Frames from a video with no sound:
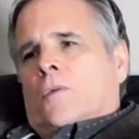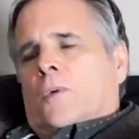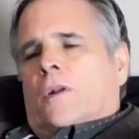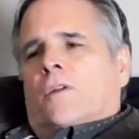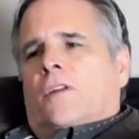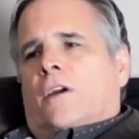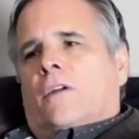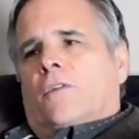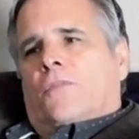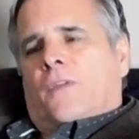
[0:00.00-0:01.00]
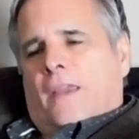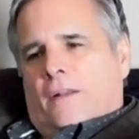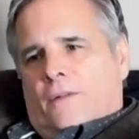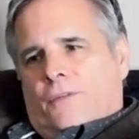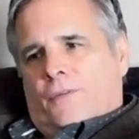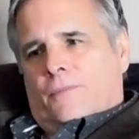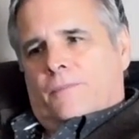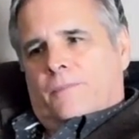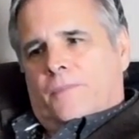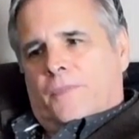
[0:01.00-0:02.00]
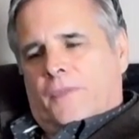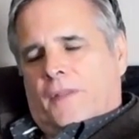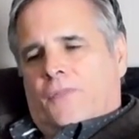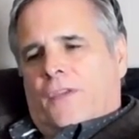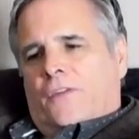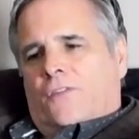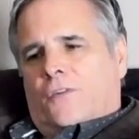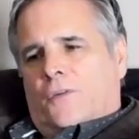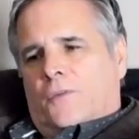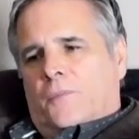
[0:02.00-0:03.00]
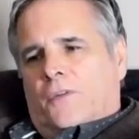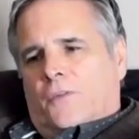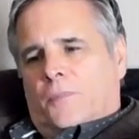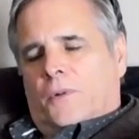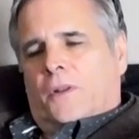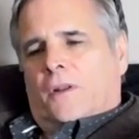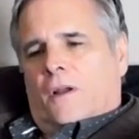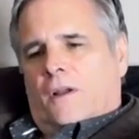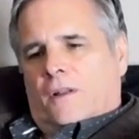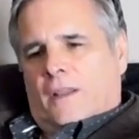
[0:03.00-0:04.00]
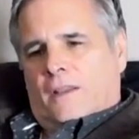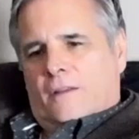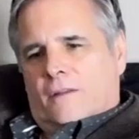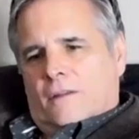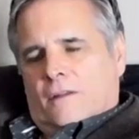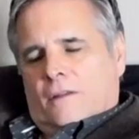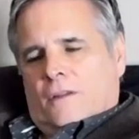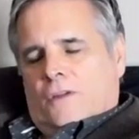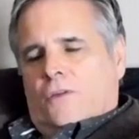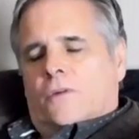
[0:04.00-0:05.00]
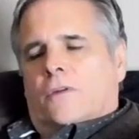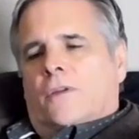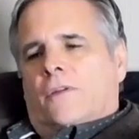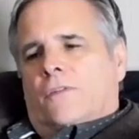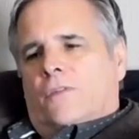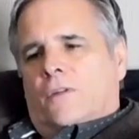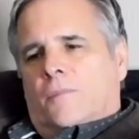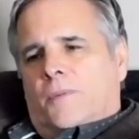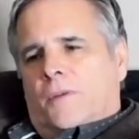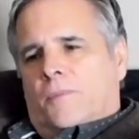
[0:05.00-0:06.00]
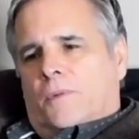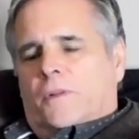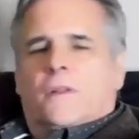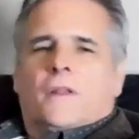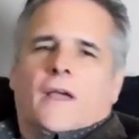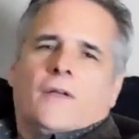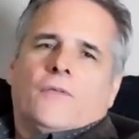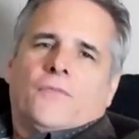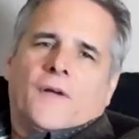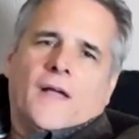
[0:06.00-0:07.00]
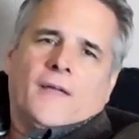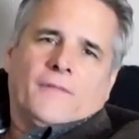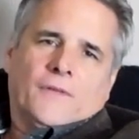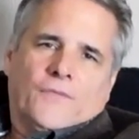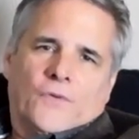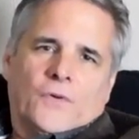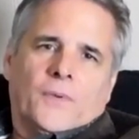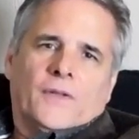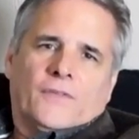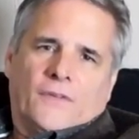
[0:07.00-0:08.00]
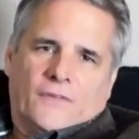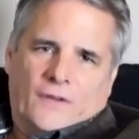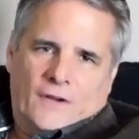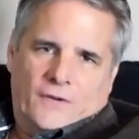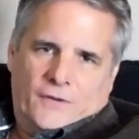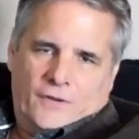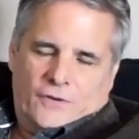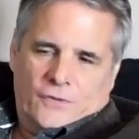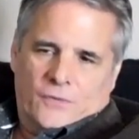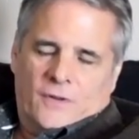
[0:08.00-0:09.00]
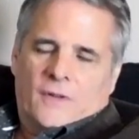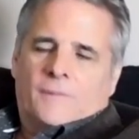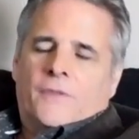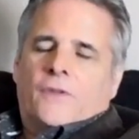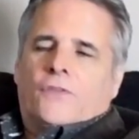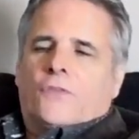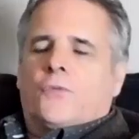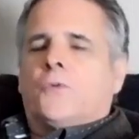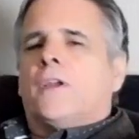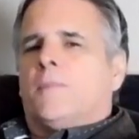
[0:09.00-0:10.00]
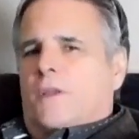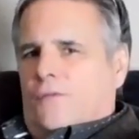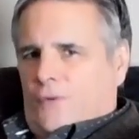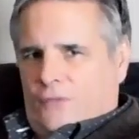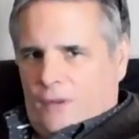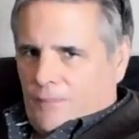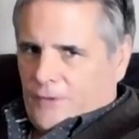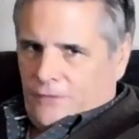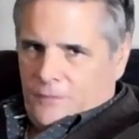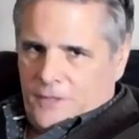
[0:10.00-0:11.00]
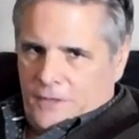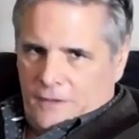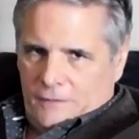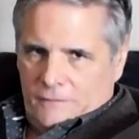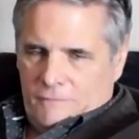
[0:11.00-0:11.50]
When Ontario fails and things turn miserable and ugly, you are going to see the people in the 905 and the 416 area code screaming for something to be done.